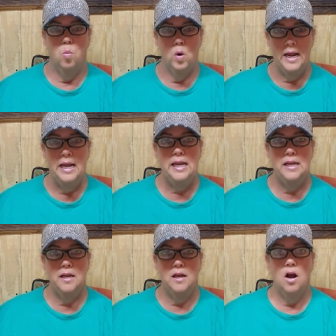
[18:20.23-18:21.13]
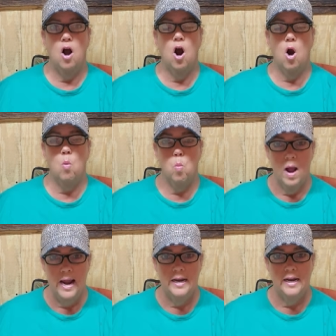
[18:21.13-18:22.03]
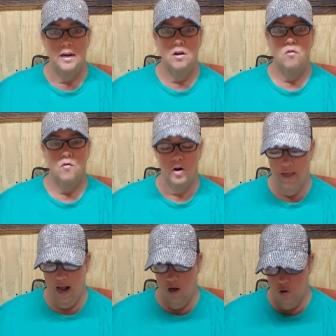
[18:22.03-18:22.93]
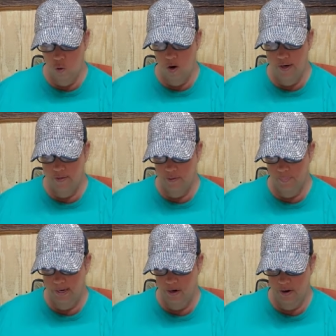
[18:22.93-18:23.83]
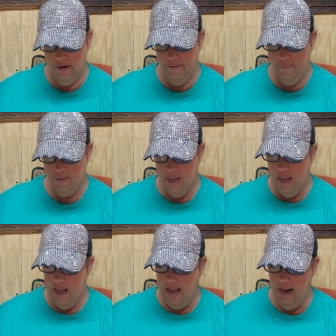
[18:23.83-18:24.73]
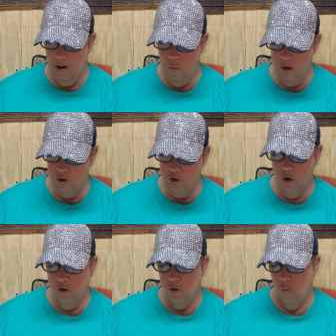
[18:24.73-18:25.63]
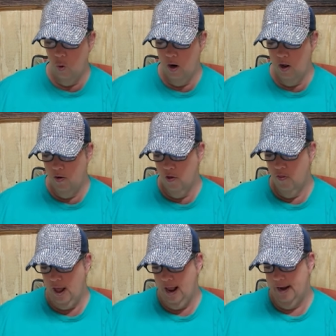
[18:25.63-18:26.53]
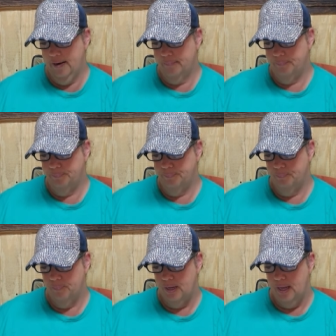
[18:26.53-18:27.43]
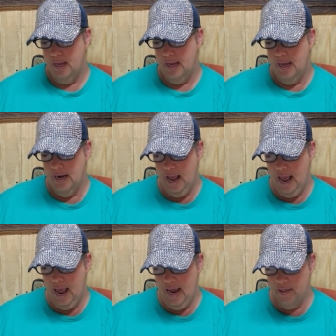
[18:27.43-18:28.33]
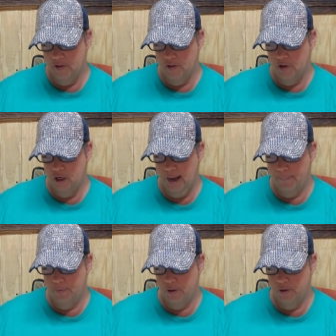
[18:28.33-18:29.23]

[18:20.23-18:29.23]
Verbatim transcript: We are waiting for that glorious appearing. And I want to show you one other thing. In Acts chapter